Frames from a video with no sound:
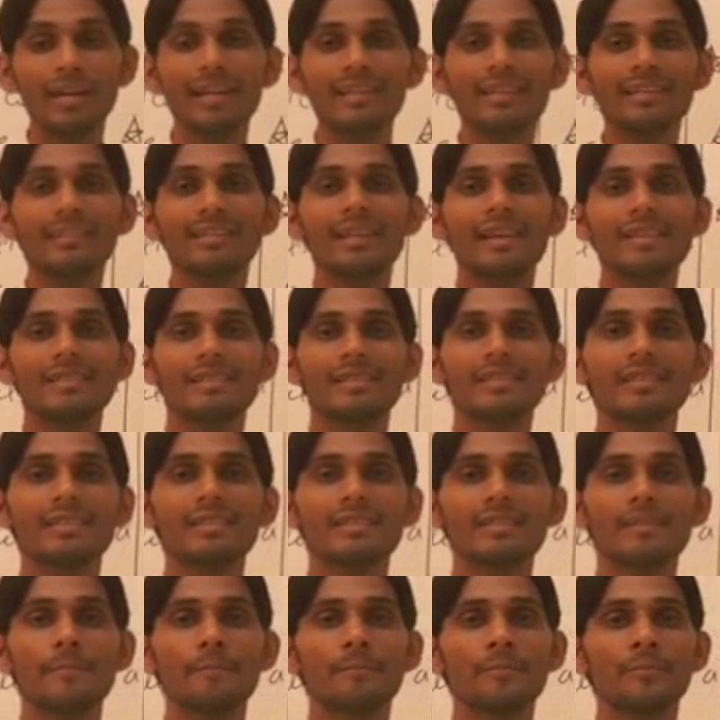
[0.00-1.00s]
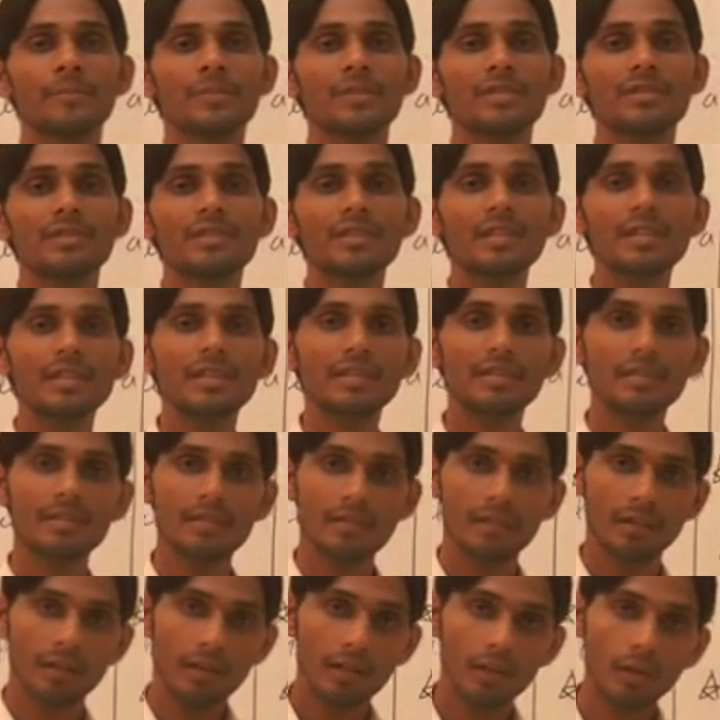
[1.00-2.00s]
in the sense, she
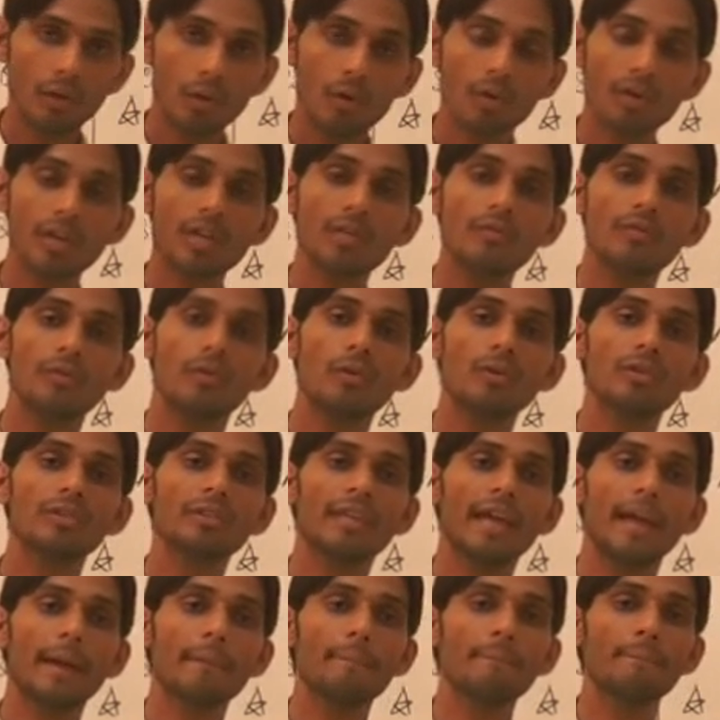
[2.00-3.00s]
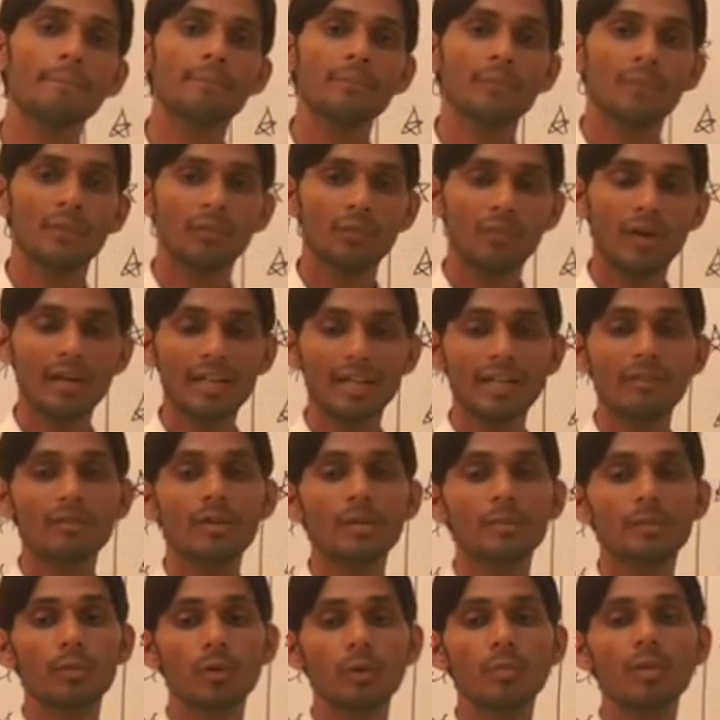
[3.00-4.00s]
is talking for them.
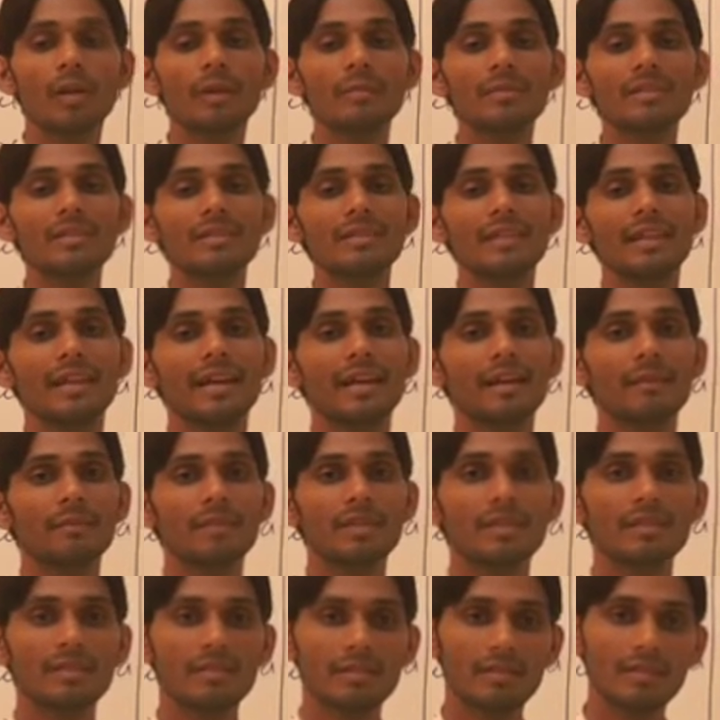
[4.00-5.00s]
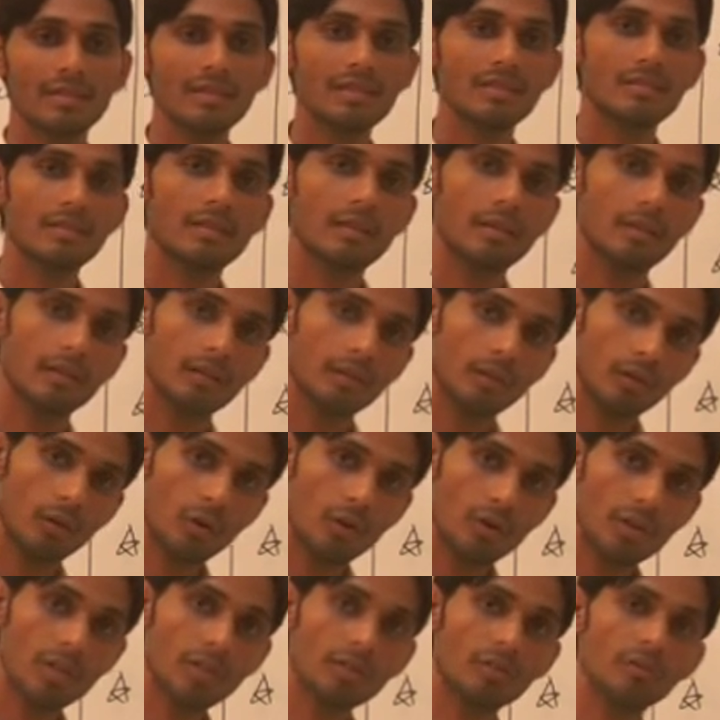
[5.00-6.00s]
Whatever problem is there, means she is
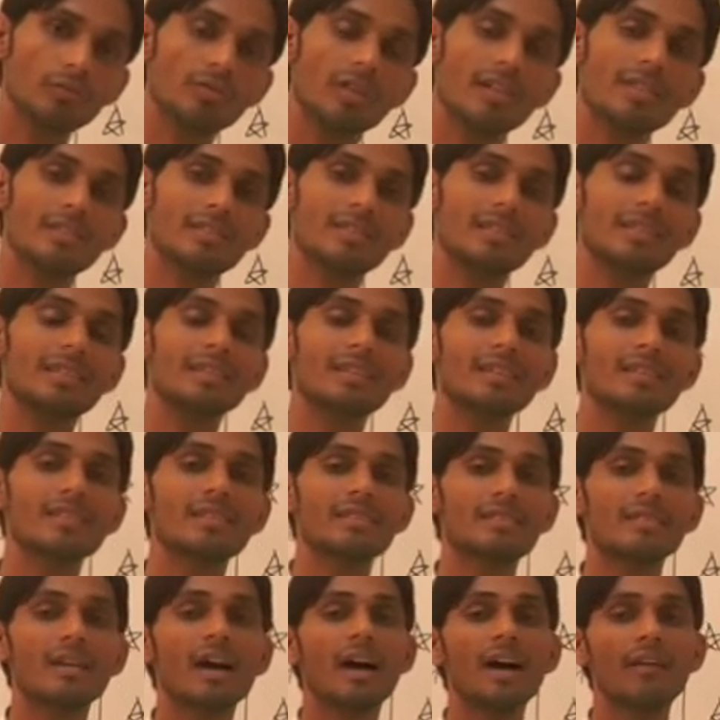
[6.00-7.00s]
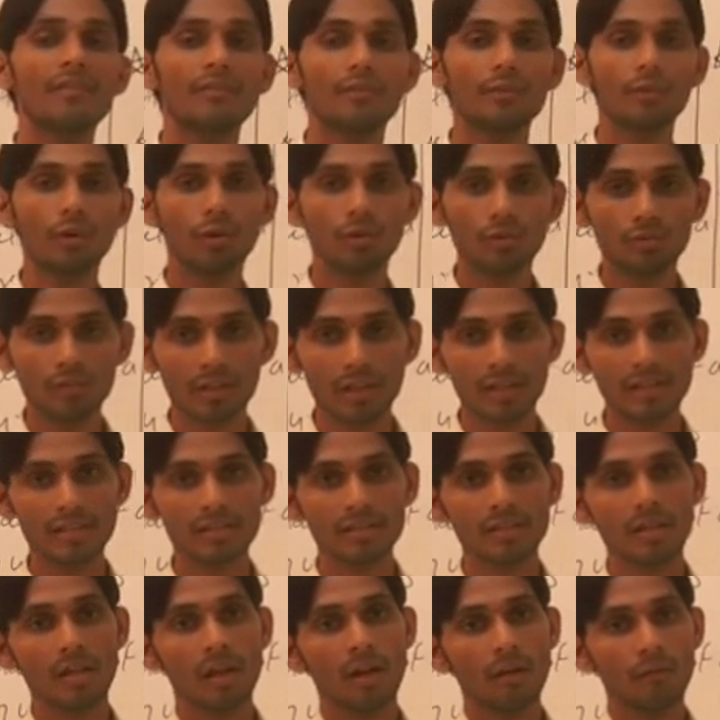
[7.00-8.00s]
talking to the senior staff,
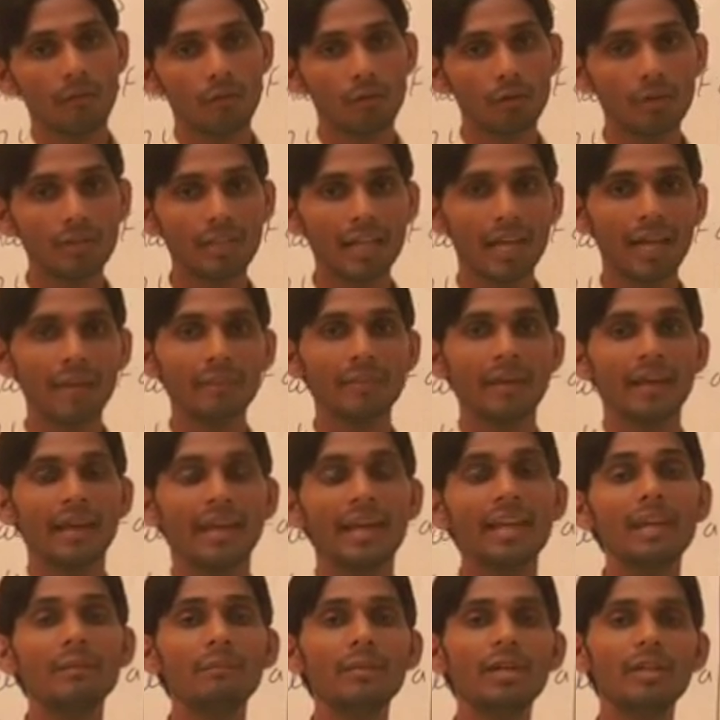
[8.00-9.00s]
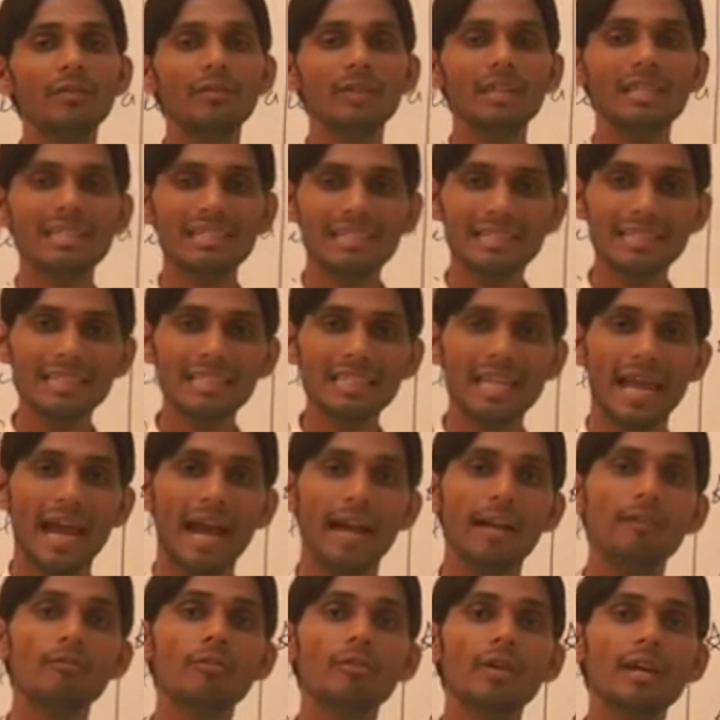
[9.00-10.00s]
doctors, for them. In between, she is
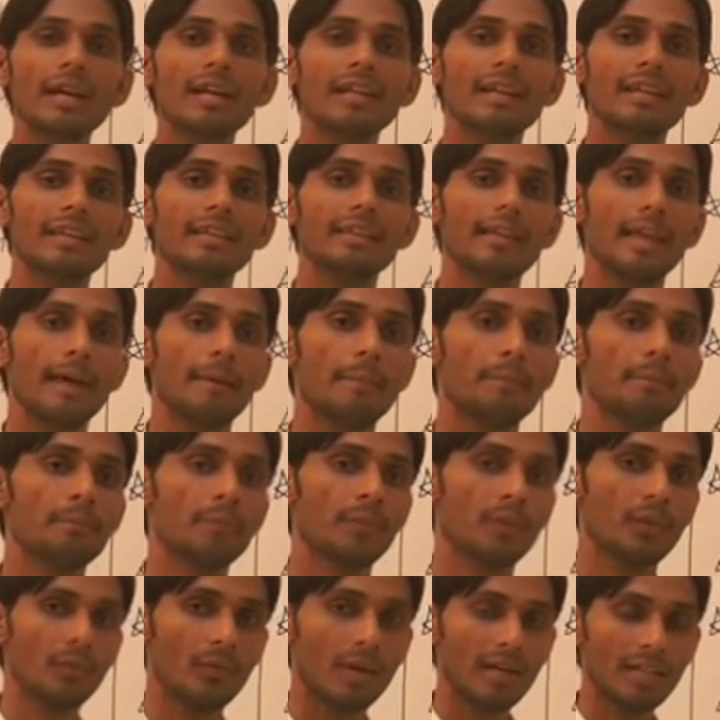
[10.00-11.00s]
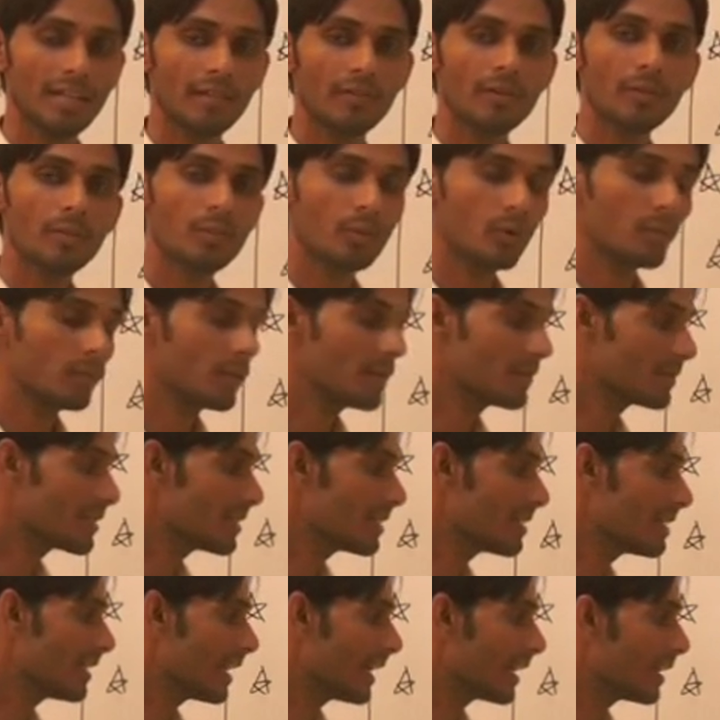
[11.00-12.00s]
advocating them. Whatever problems
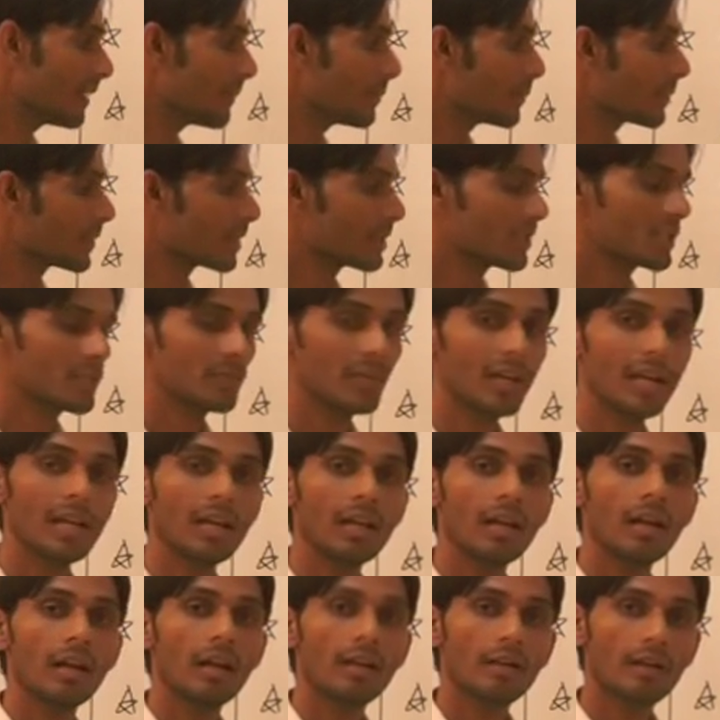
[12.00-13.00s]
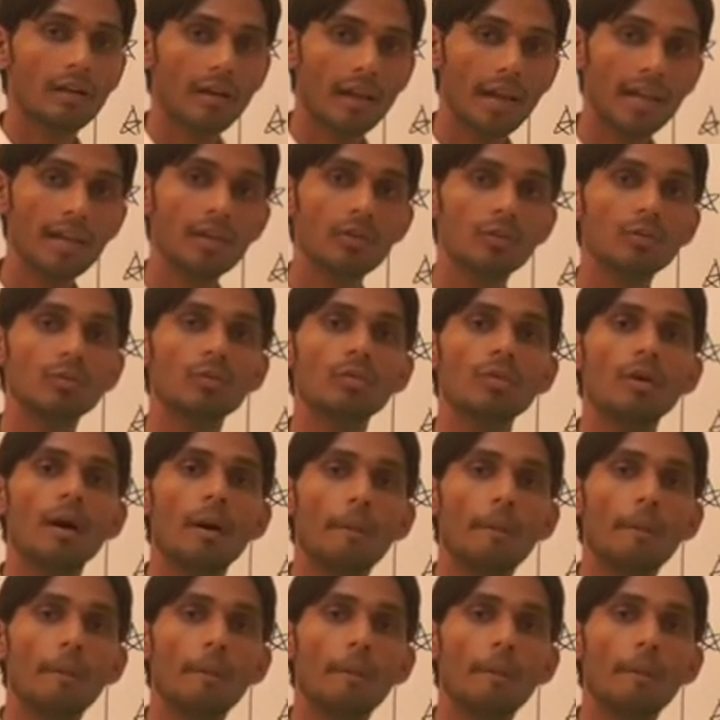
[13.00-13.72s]
is there, she will try to